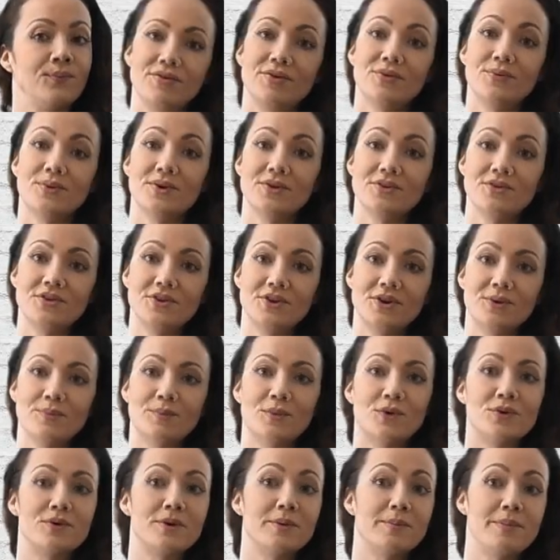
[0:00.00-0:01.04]
If you want to know
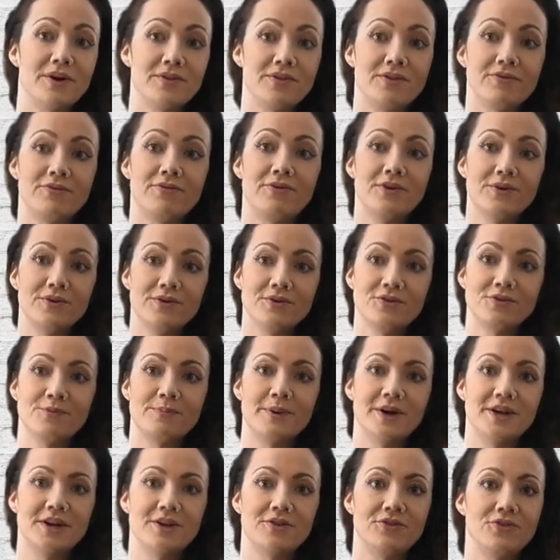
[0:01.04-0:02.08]
more about the Fluence
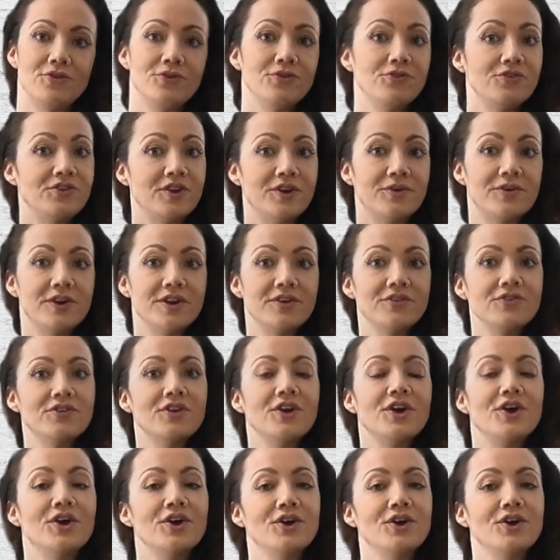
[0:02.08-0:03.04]
SPYDr 2 series,